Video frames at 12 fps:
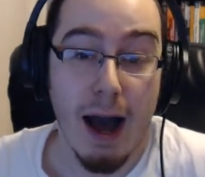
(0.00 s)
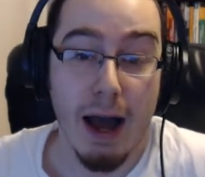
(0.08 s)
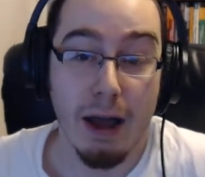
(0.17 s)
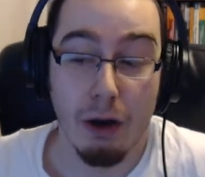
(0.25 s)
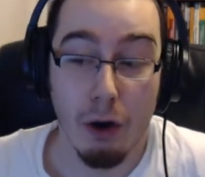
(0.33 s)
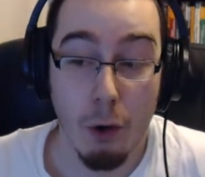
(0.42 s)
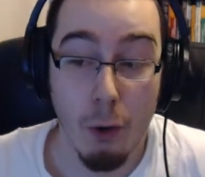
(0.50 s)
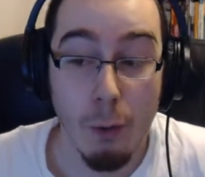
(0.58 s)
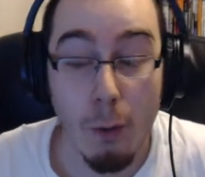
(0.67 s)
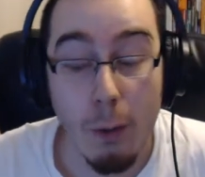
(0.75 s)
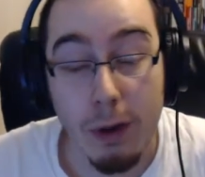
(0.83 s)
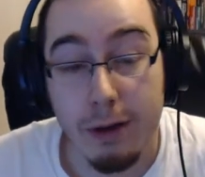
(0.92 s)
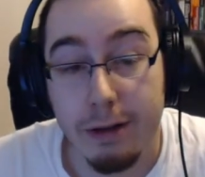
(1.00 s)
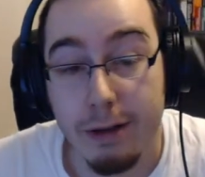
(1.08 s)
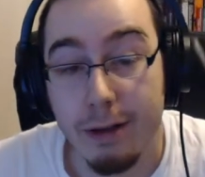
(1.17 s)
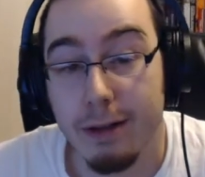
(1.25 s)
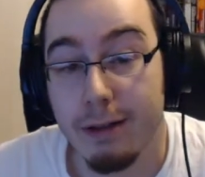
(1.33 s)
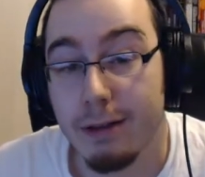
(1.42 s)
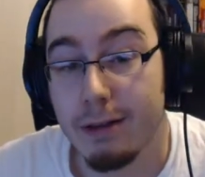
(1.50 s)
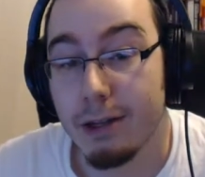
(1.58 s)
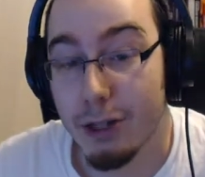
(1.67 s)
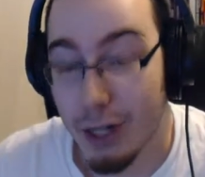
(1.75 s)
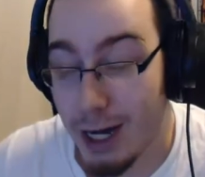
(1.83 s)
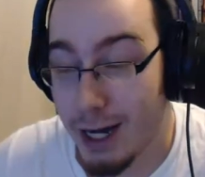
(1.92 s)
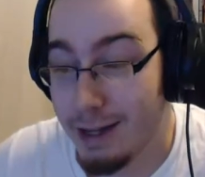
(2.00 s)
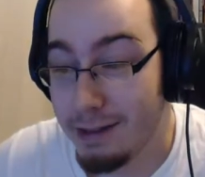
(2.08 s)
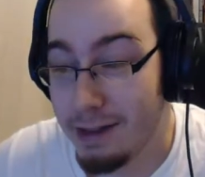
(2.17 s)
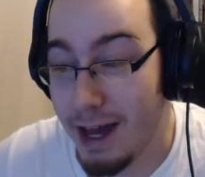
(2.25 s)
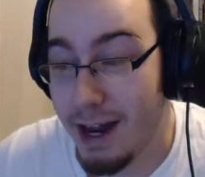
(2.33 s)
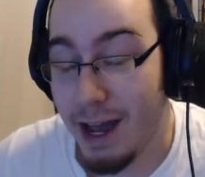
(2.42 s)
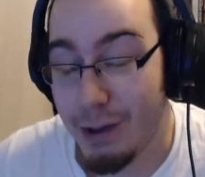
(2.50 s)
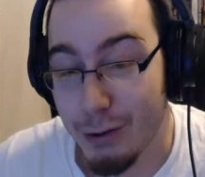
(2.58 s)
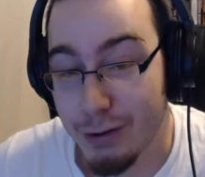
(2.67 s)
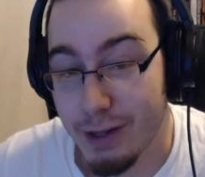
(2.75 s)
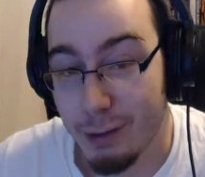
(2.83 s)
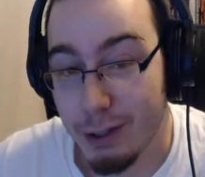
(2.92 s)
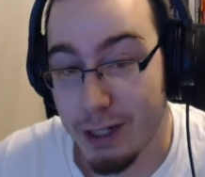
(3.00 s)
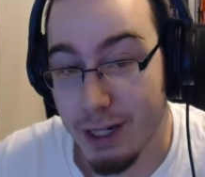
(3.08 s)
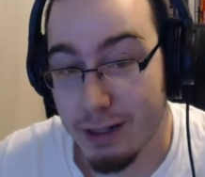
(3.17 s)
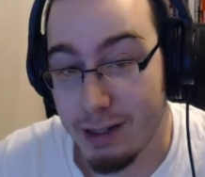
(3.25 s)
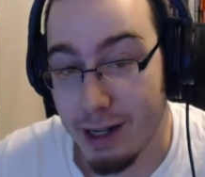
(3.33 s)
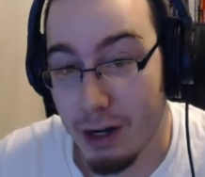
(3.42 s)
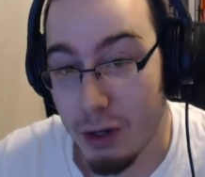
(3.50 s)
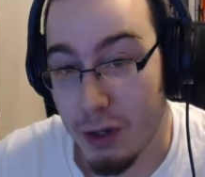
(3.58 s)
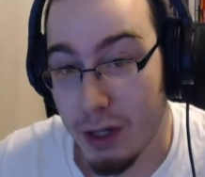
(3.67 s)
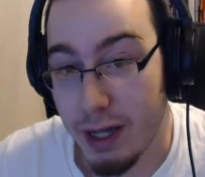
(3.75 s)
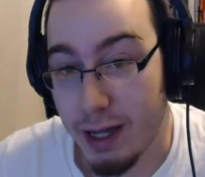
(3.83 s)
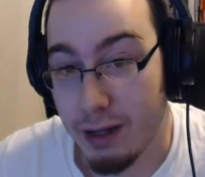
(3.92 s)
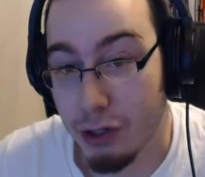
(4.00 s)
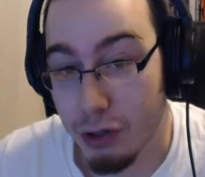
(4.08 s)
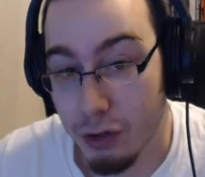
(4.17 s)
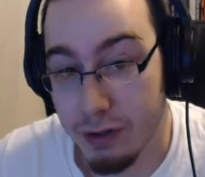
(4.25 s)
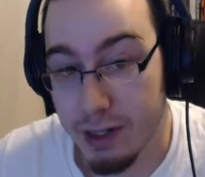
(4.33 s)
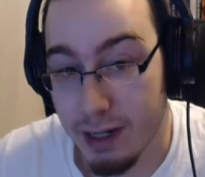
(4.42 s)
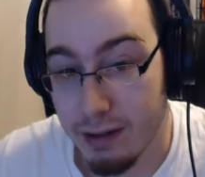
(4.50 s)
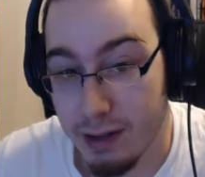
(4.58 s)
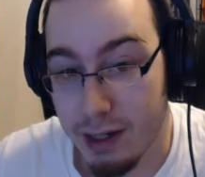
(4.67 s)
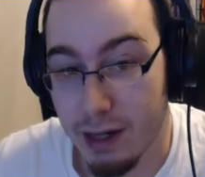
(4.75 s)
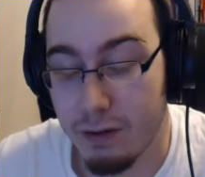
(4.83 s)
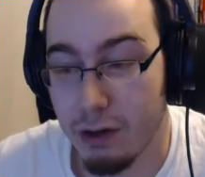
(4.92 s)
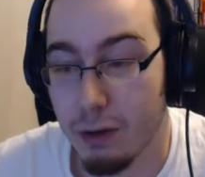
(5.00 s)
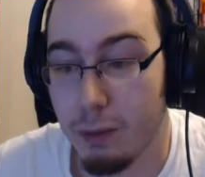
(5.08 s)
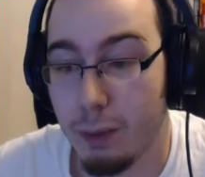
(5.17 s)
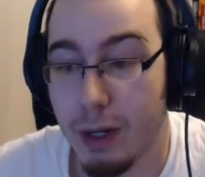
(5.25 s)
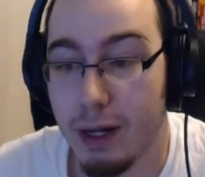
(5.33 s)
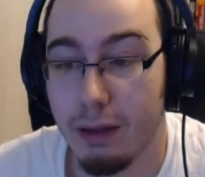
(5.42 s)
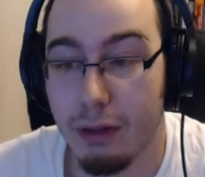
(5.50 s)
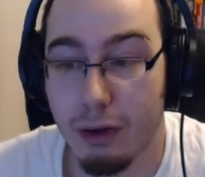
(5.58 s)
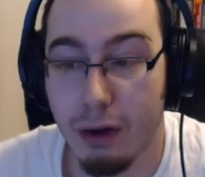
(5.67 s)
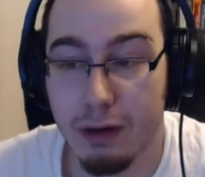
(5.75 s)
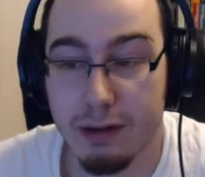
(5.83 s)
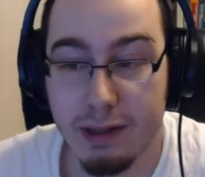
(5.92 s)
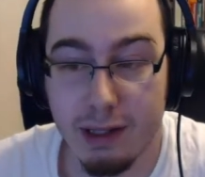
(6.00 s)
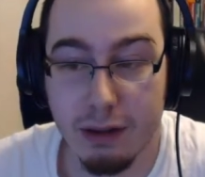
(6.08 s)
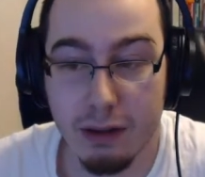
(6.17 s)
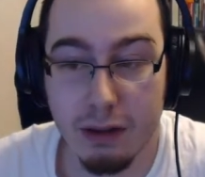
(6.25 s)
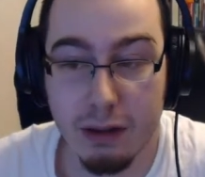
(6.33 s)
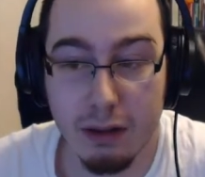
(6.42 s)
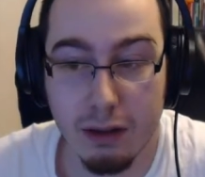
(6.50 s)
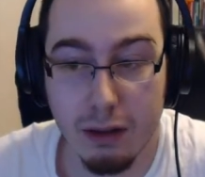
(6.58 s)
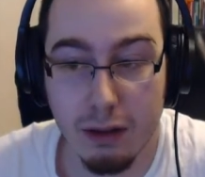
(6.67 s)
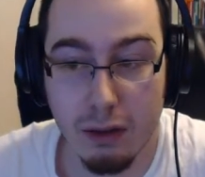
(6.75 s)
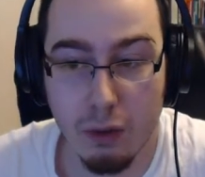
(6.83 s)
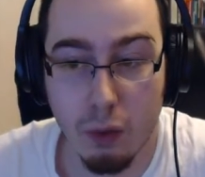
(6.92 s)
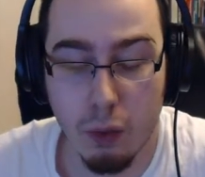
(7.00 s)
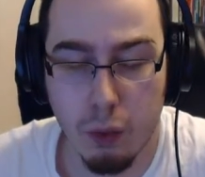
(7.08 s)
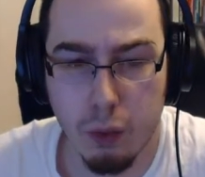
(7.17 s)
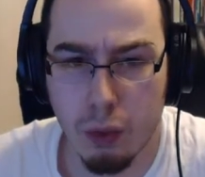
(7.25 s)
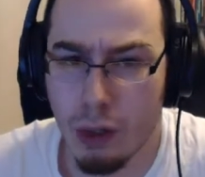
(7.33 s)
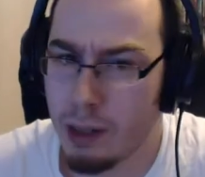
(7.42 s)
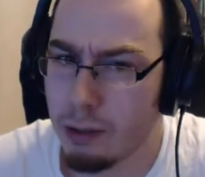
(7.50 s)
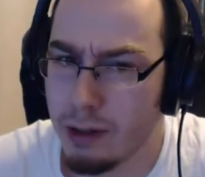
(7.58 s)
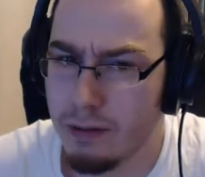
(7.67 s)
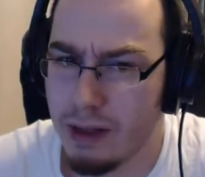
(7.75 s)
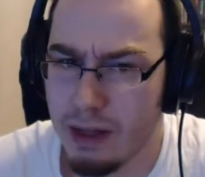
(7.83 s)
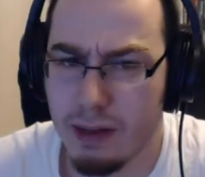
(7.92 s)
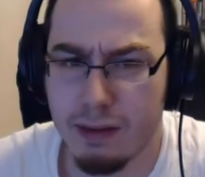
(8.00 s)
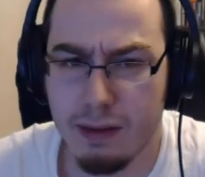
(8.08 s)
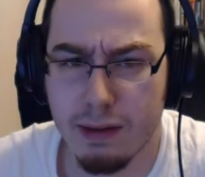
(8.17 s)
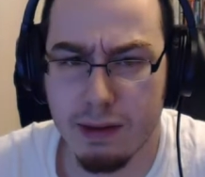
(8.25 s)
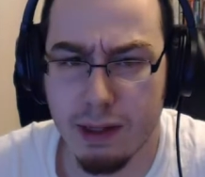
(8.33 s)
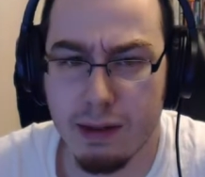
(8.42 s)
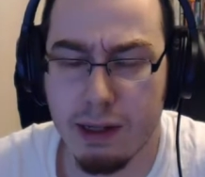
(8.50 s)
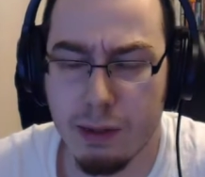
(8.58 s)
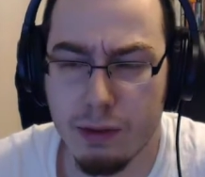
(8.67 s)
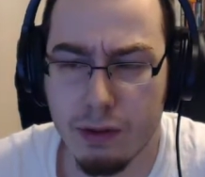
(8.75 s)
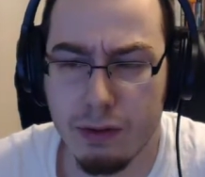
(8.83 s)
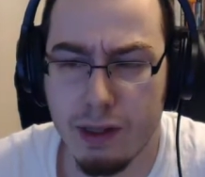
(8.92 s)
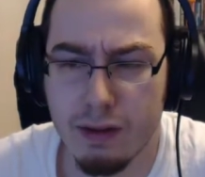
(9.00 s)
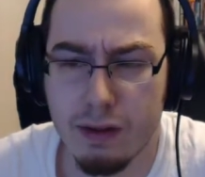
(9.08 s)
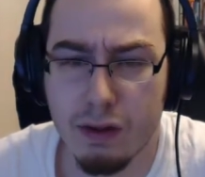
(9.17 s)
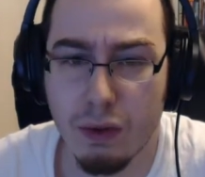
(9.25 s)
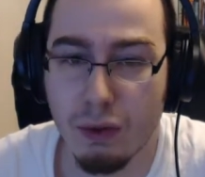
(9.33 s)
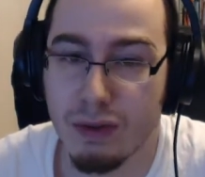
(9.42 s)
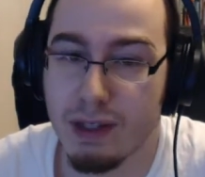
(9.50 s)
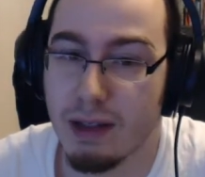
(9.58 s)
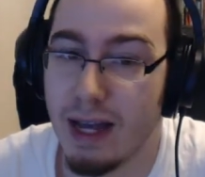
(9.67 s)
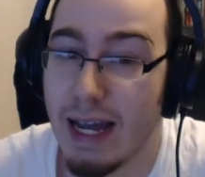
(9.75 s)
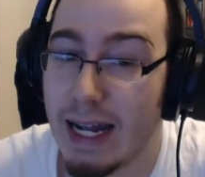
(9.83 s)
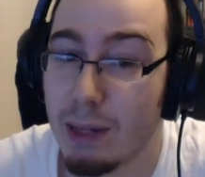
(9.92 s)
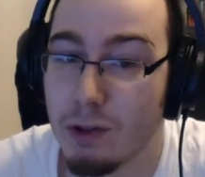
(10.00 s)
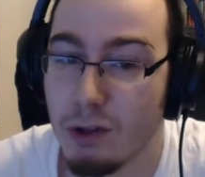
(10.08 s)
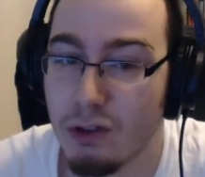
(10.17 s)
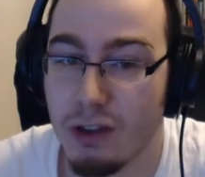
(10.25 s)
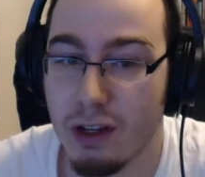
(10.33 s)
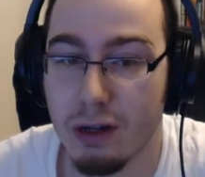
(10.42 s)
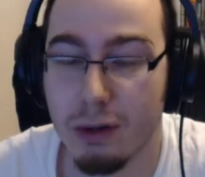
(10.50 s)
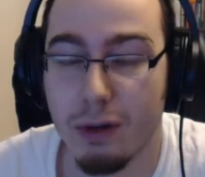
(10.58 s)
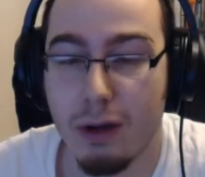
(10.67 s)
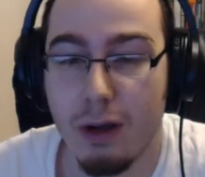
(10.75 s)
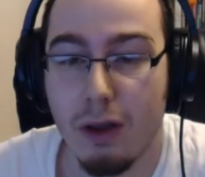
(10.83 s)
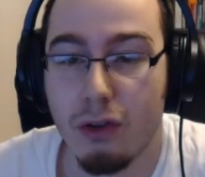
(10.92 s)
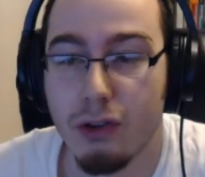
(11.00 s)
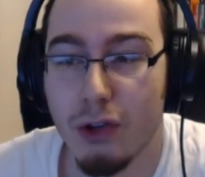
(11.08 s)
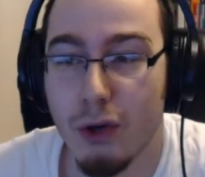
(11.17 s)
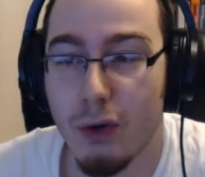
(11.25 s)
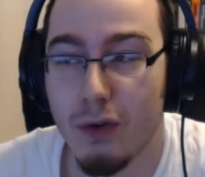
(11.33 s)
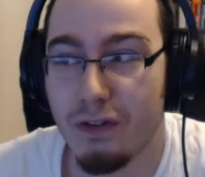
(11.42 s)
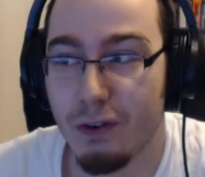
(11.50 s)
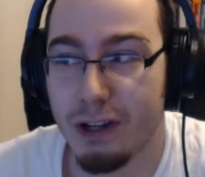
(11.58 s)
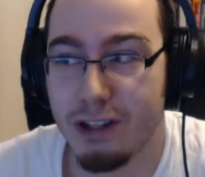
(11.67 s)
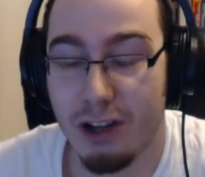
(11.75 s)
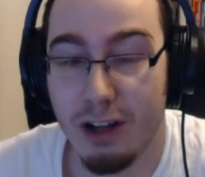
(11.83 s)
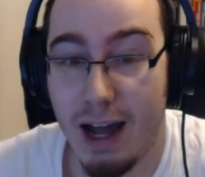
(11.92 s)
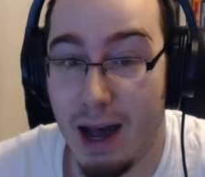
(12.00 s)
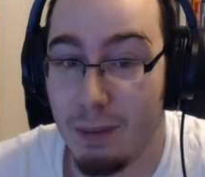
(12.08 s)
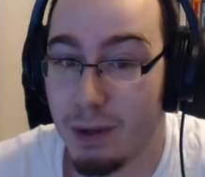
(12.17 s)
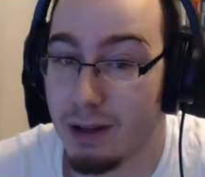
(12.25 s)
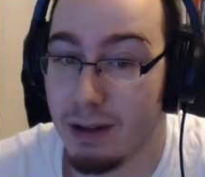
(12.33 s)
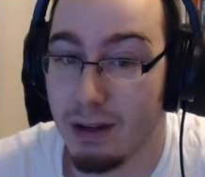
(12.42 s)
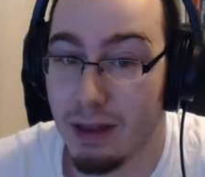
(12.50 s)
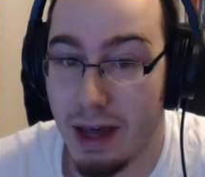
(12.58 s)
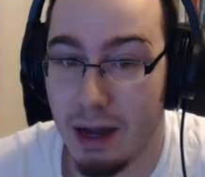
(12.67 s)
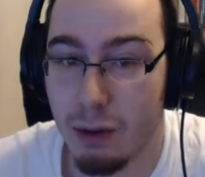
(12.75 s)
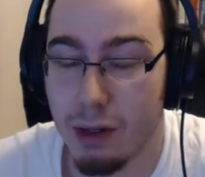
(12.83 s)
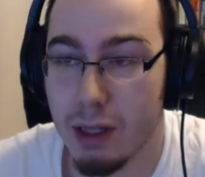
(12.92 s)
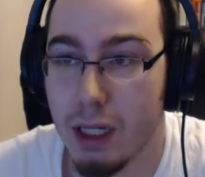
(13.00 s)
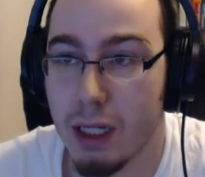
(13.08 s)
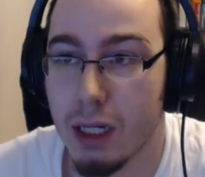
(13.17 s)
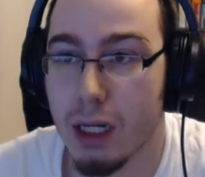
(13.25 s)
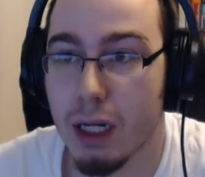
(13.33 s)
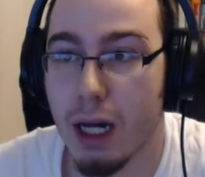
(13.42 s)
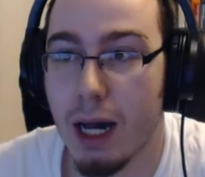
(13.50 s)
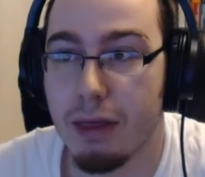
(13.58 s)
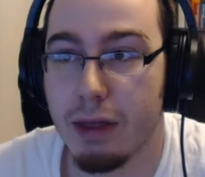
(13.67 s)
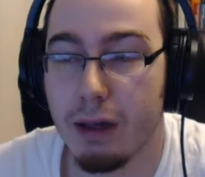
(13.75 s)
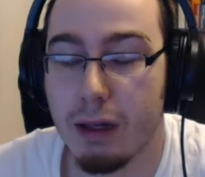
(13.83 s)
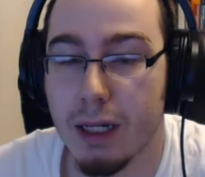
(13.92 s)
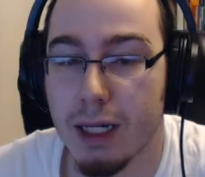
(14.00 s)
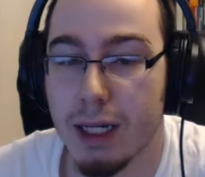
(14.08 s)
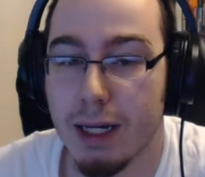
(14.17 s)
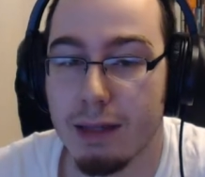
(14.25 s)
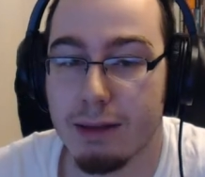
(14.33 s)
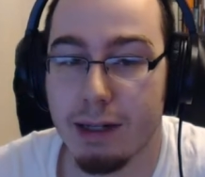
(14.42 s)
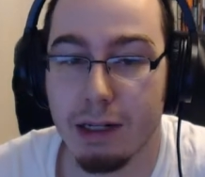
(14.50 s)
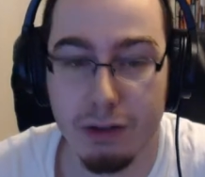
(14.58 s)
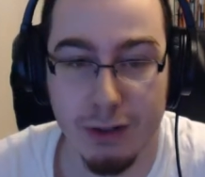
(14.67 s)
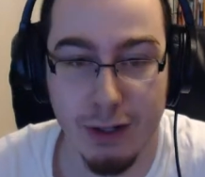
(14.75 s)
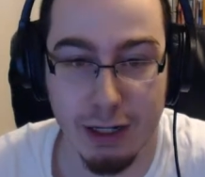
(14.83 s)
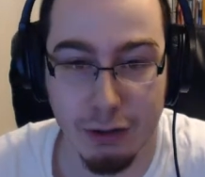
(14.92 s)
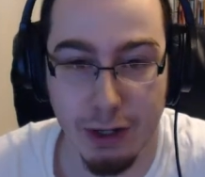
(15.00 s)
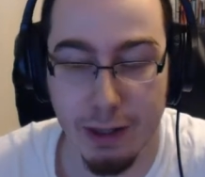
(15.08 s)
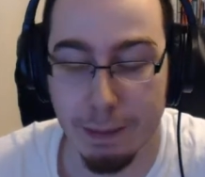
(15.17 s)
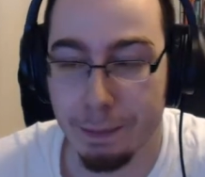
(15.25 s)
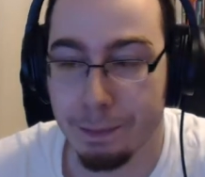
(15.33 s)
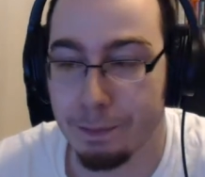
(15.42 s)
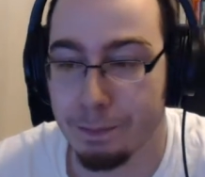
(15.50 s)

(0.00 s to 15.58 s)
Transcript: I hope to God that Andrea is able to talk to Daryl and turns against the governor, but there are still, I think this is a 16 episode season, so there's still 8 episodes to go. So for it to all happen that quickly, I think it's going to stretch, right?